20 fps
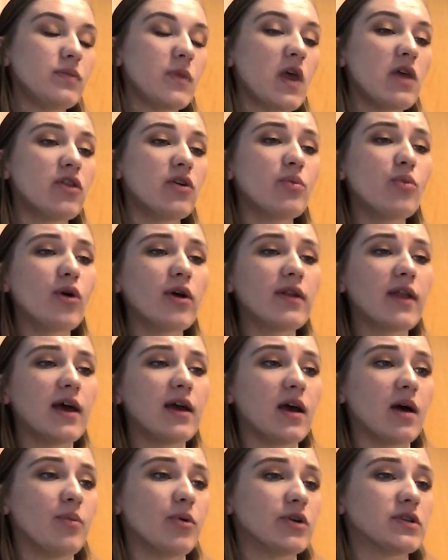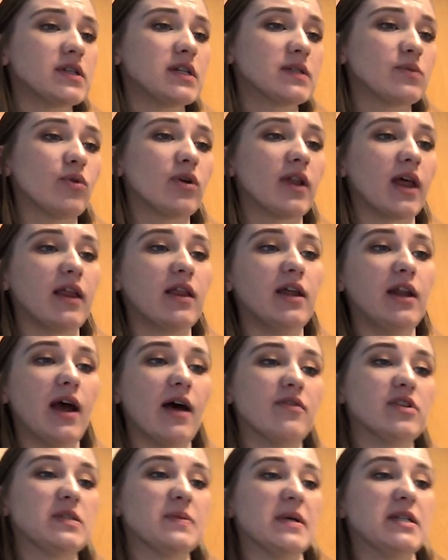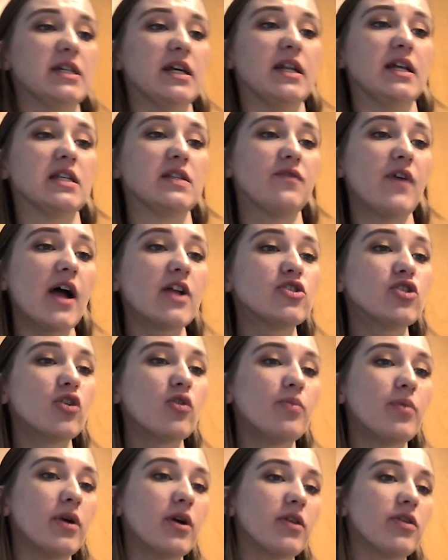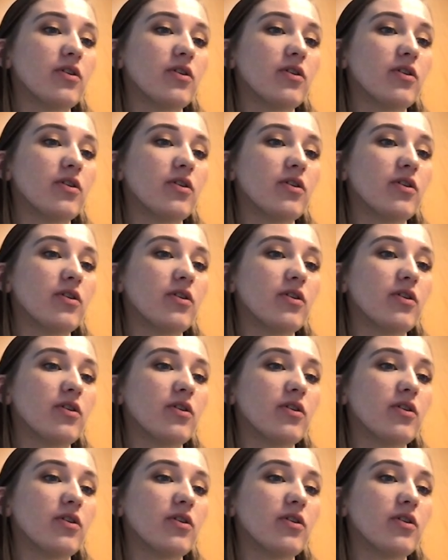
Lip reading: They're more like, a person is more likely to have a spontaneous vaginal birth.